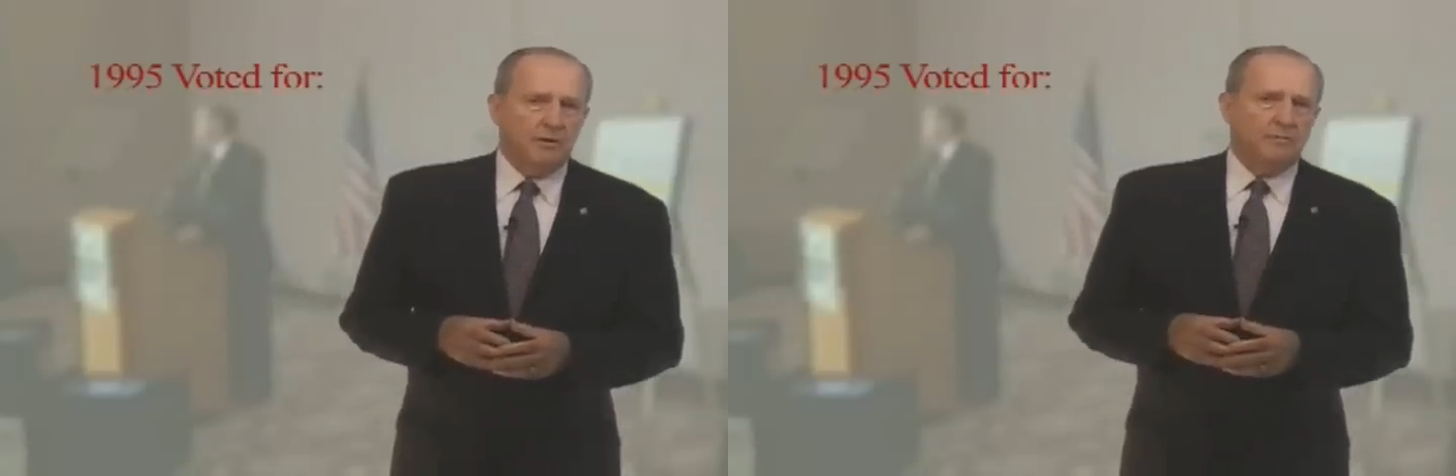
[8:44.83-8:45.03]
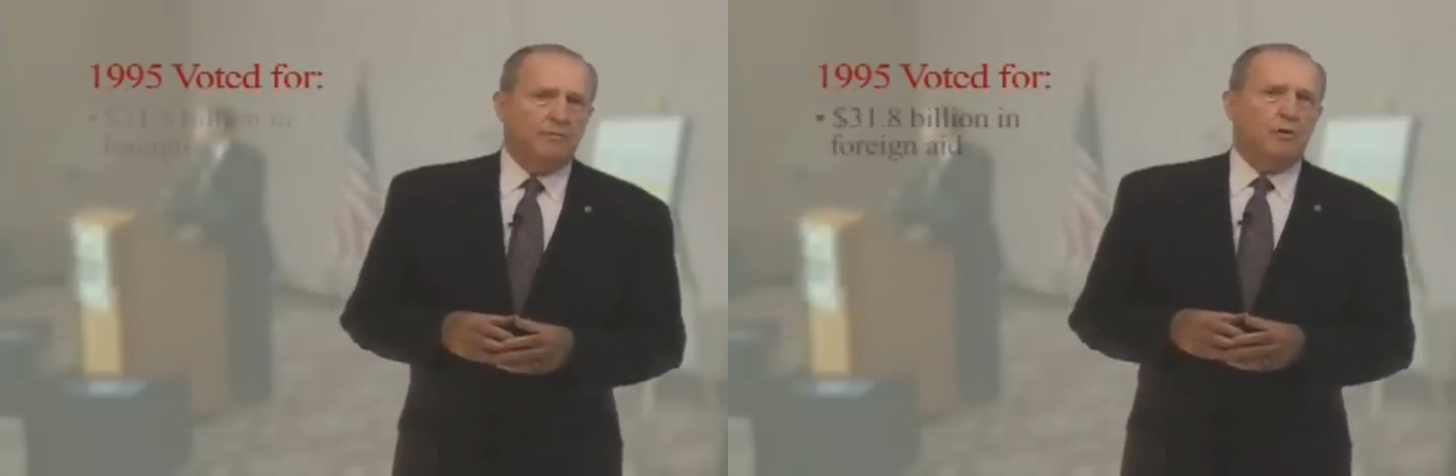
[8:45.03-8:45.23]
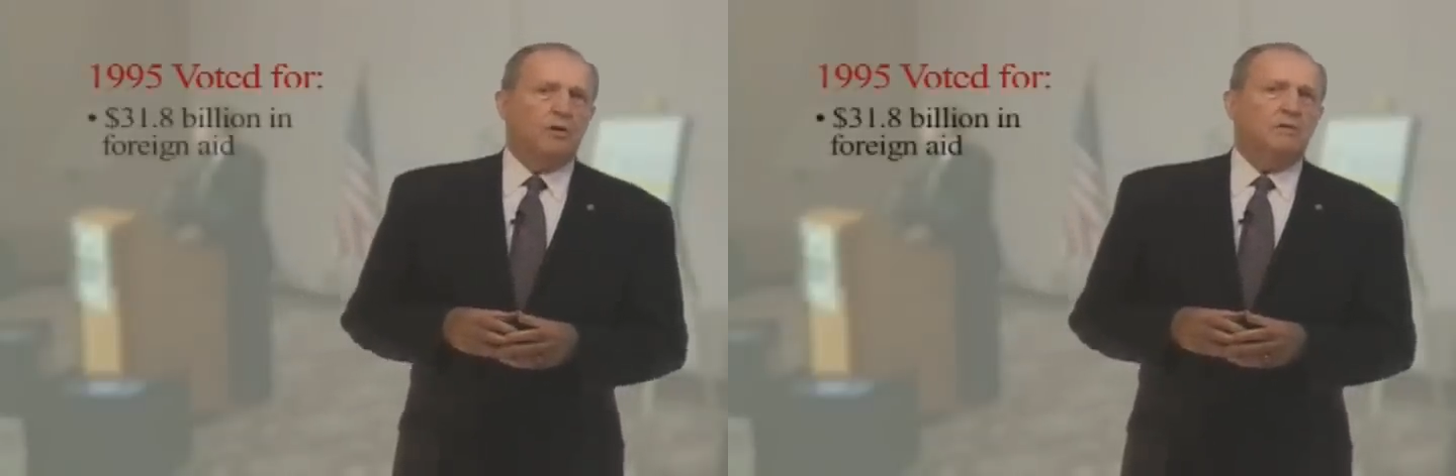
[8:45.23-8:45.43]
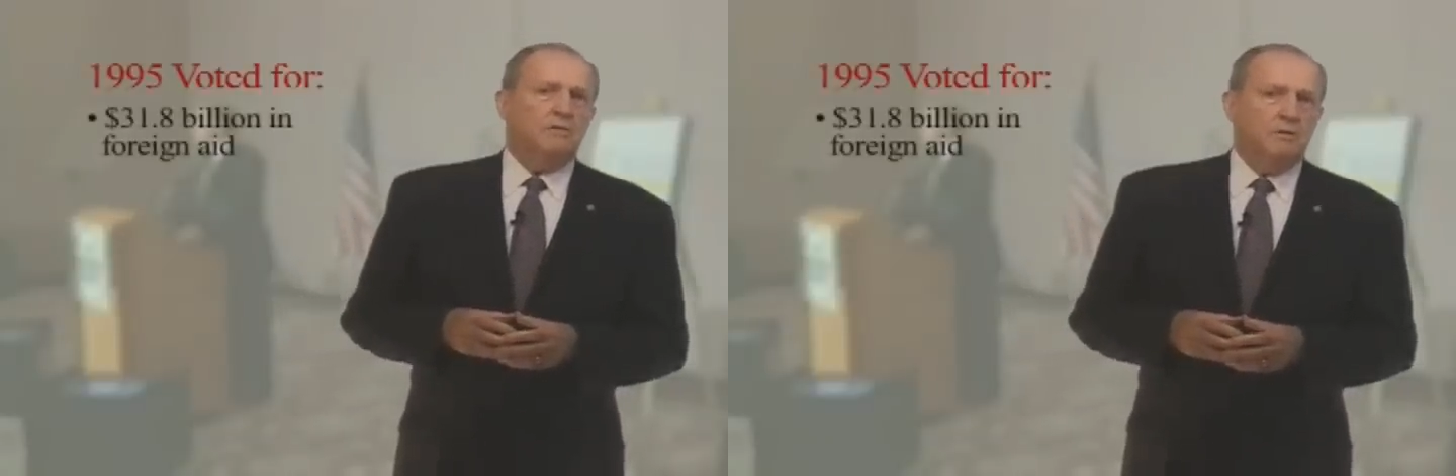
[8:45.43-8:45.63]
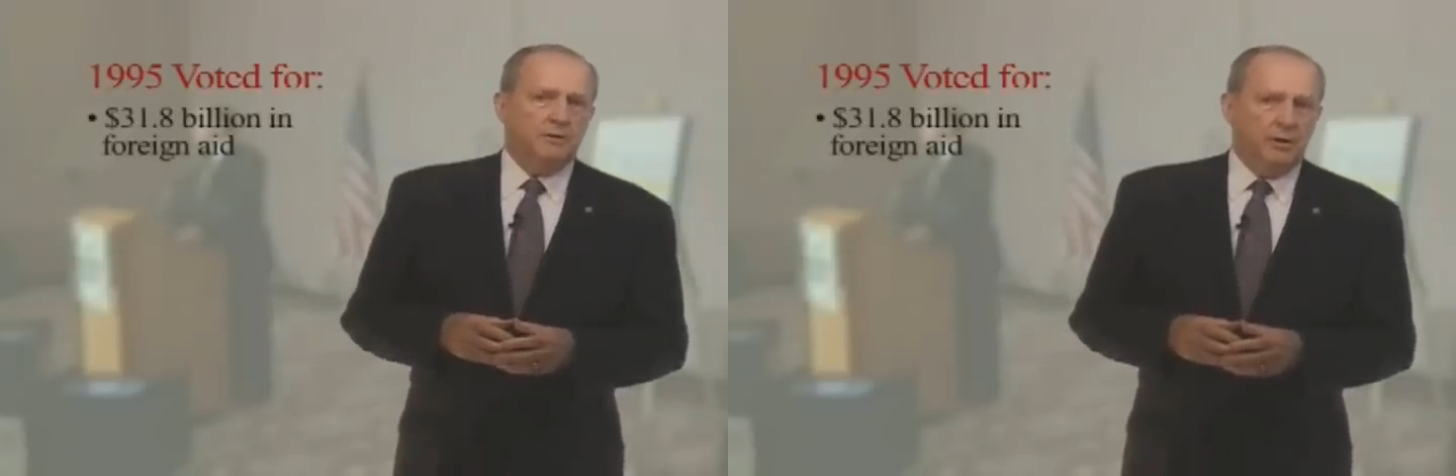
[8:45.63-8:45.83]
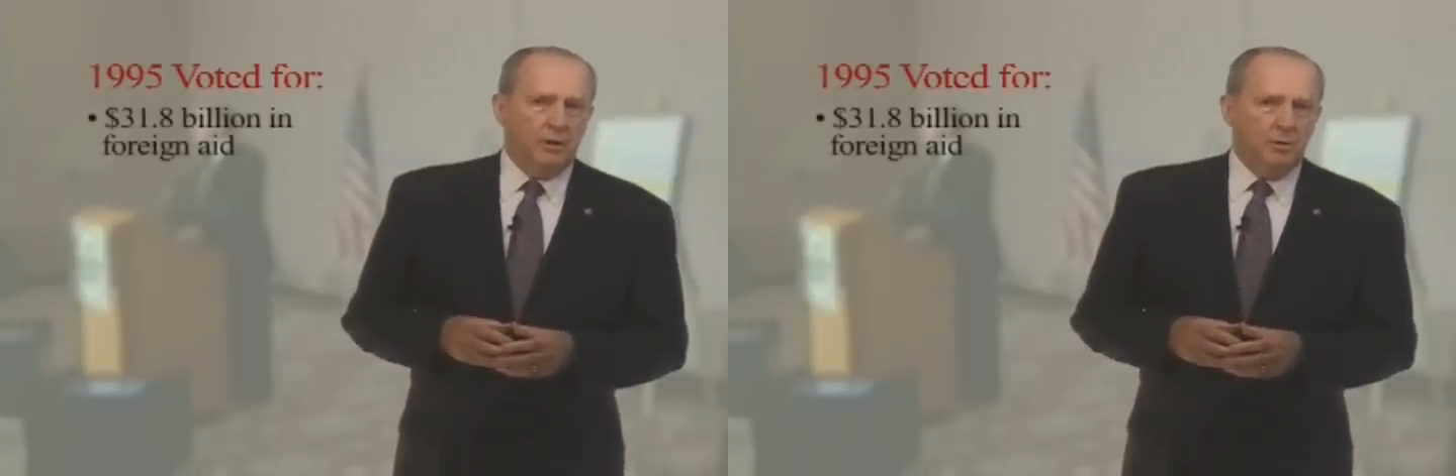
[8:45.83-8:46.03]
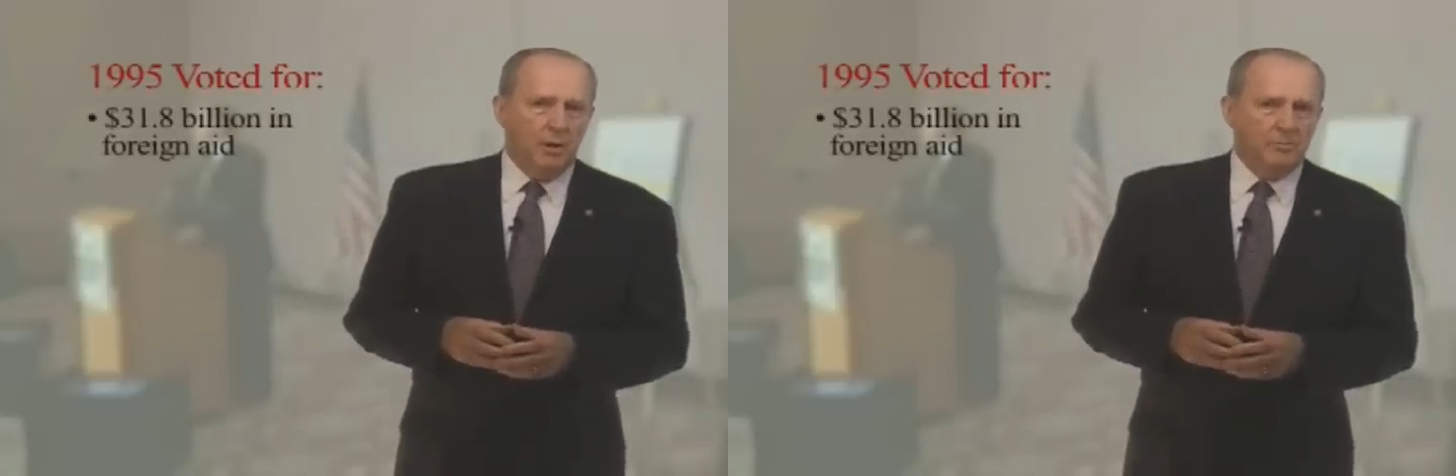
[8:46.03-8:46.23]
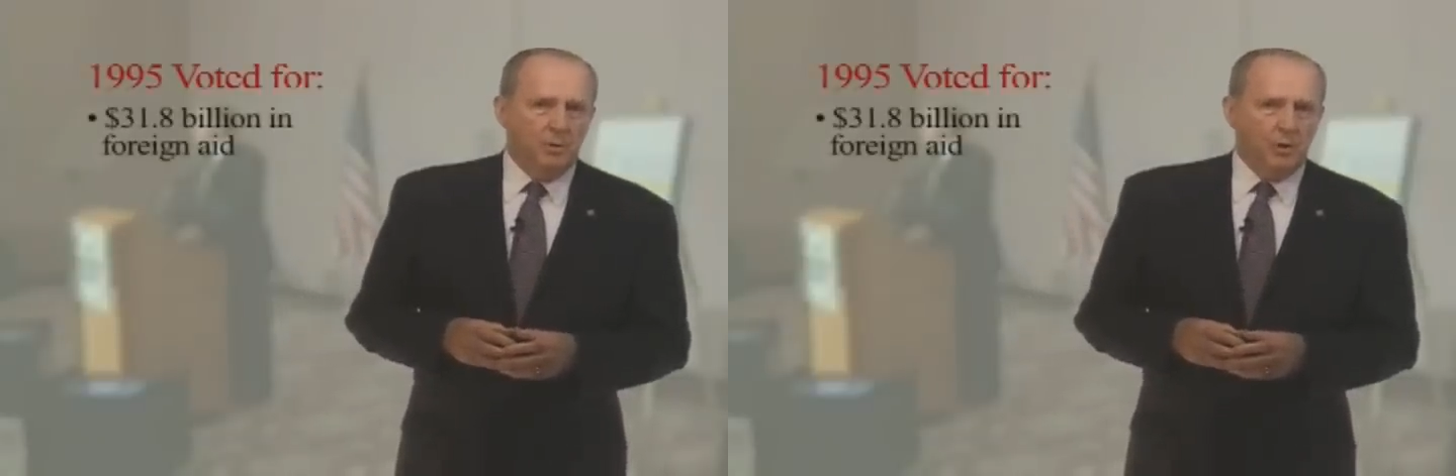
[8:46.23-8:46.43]
he voted for
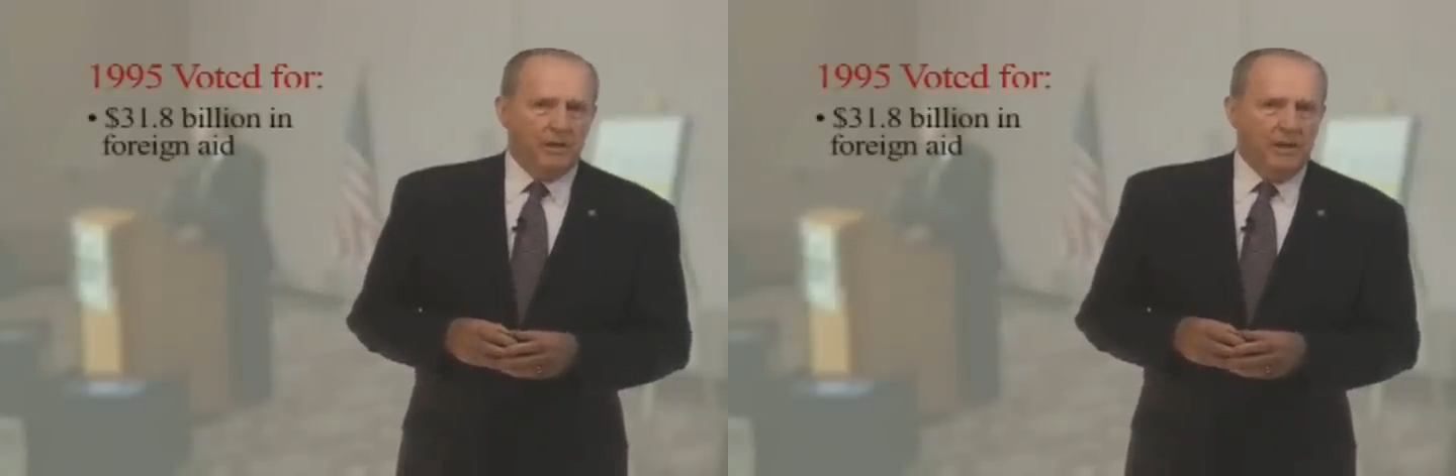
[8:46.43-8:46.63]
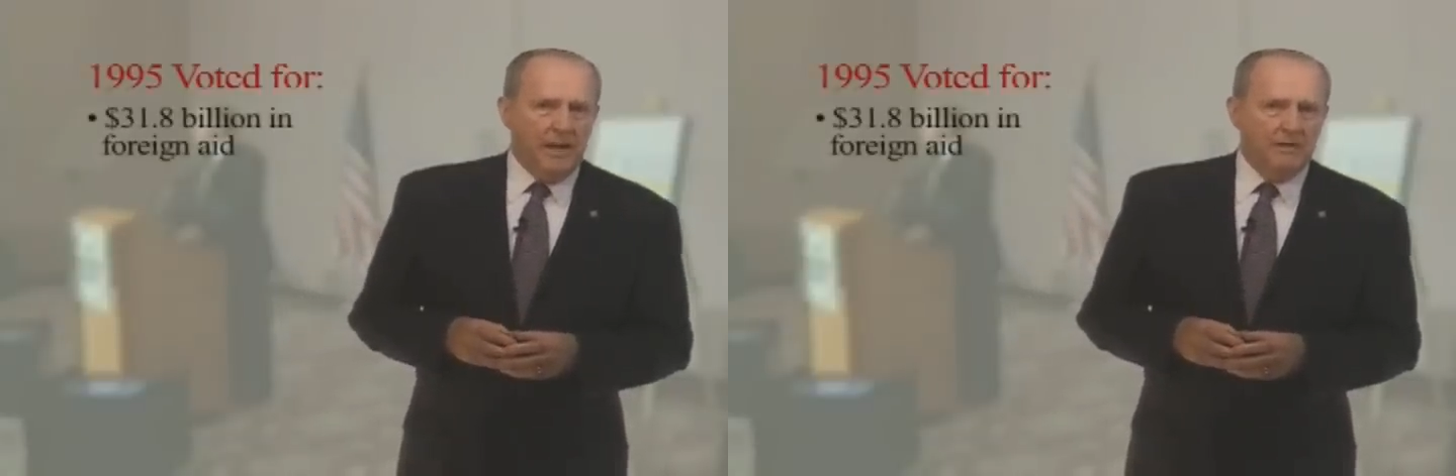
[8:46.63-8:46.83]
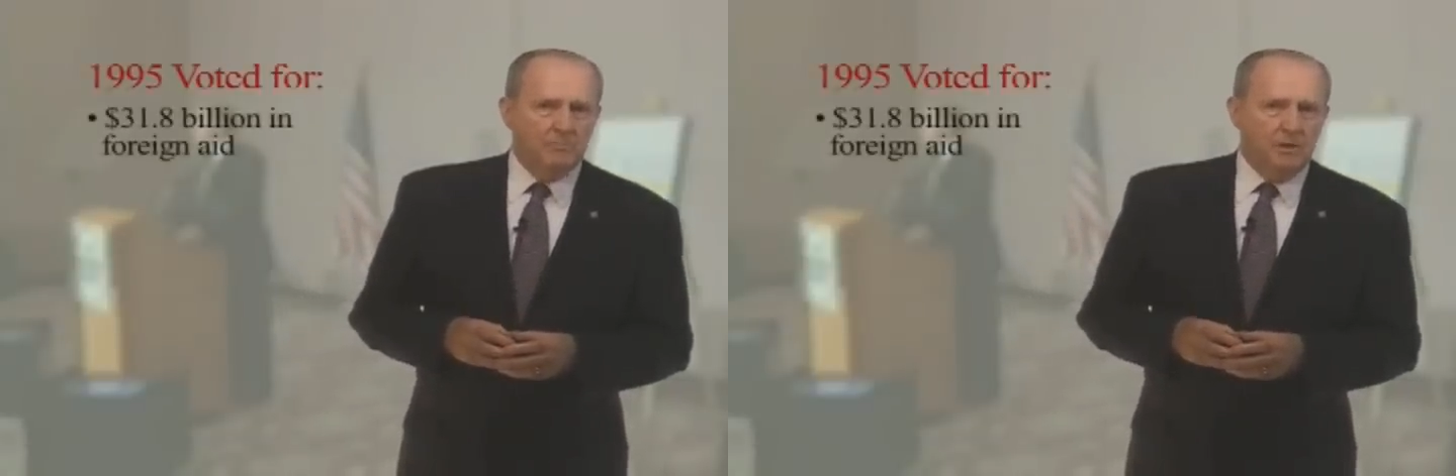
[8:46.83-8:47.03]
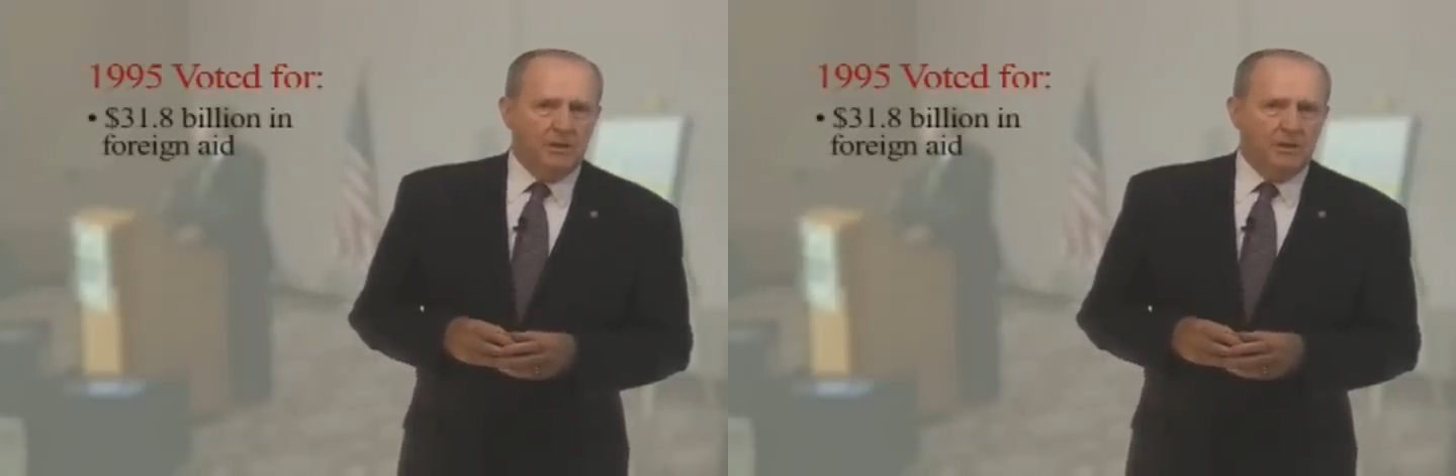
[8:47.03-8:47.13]
thirty-one point